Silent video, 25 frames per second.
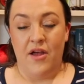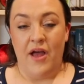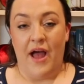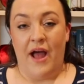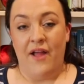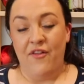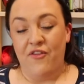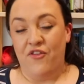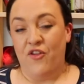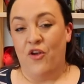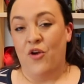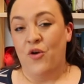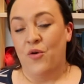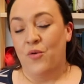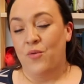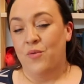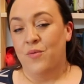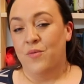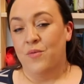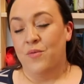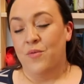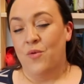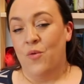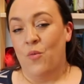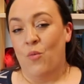And so
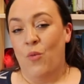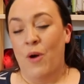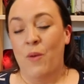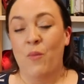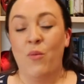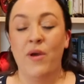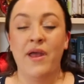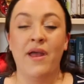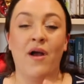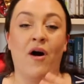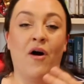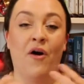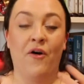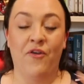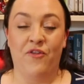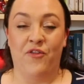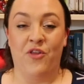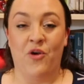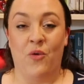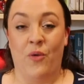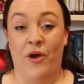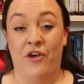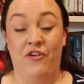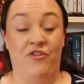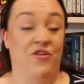when we ask
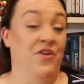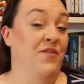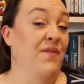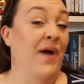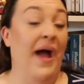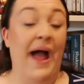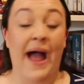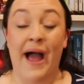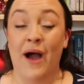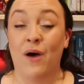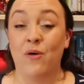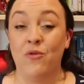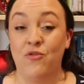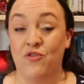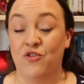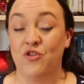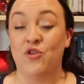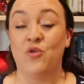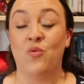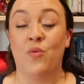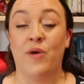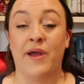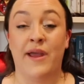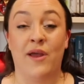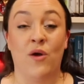the question of how
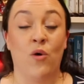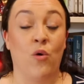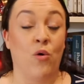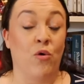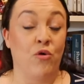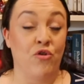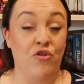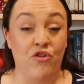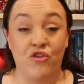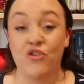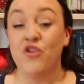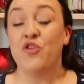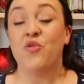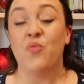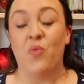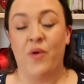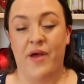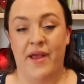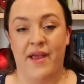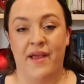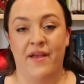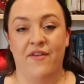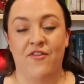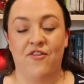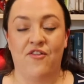do we or should
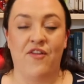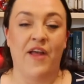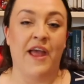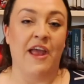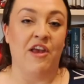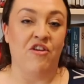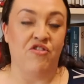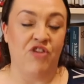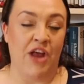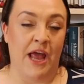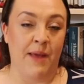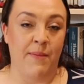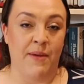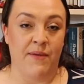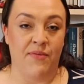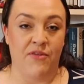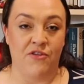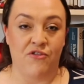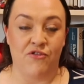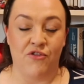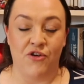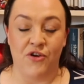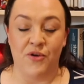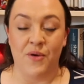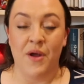we stage Taming of the
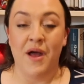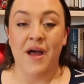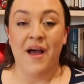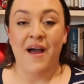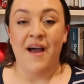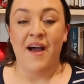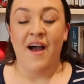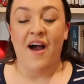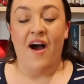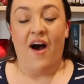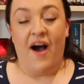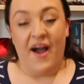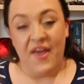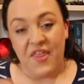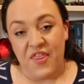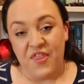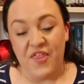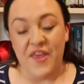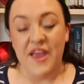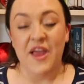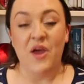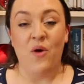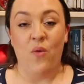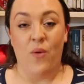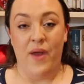Shrew, I
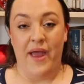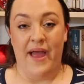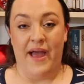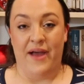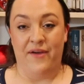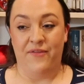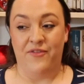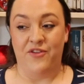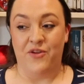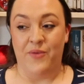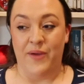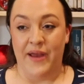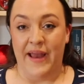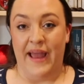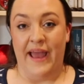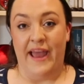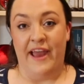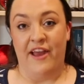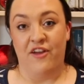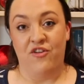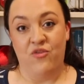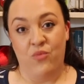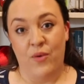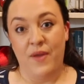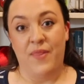think we have to
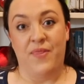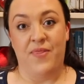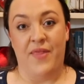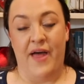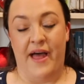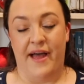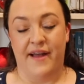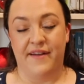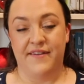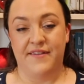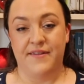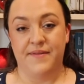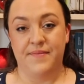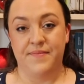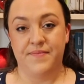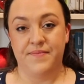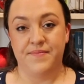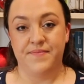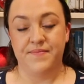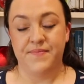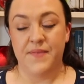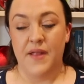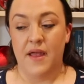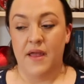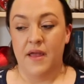engage with that.
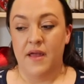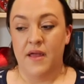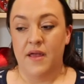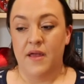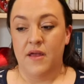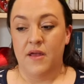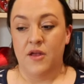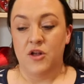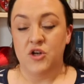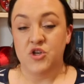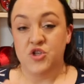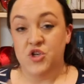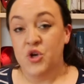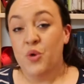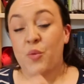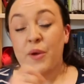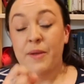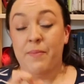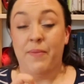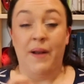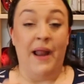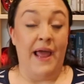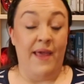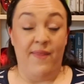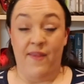Do we
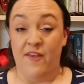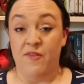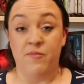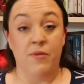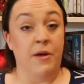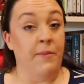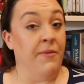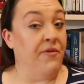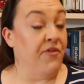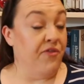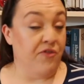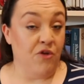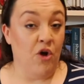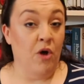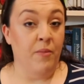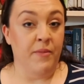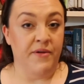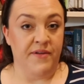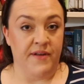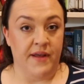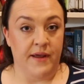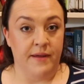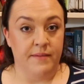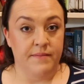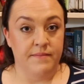play these moments as
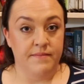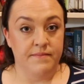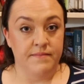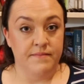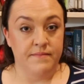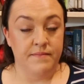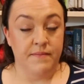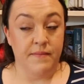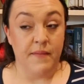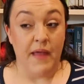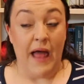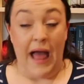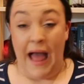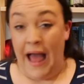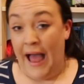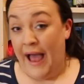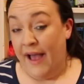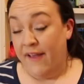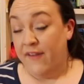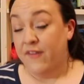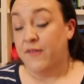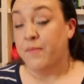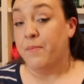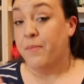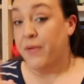comedy,
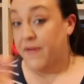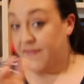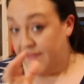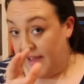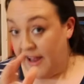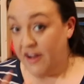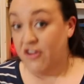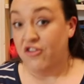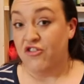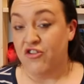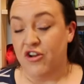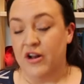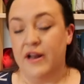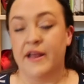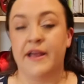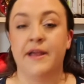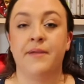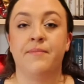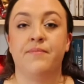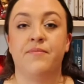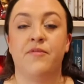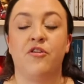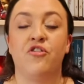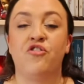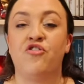as
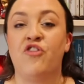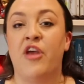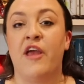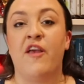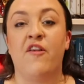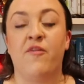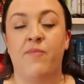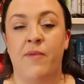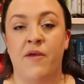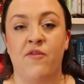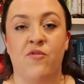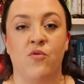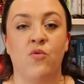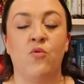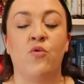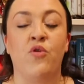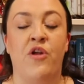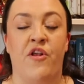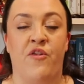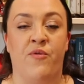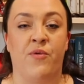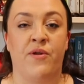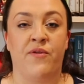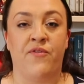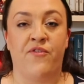potentially Shakespeare's
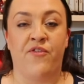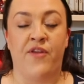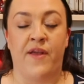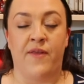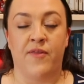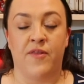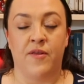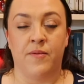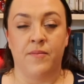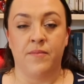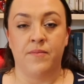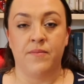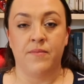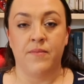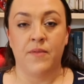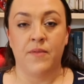audience would have seen them?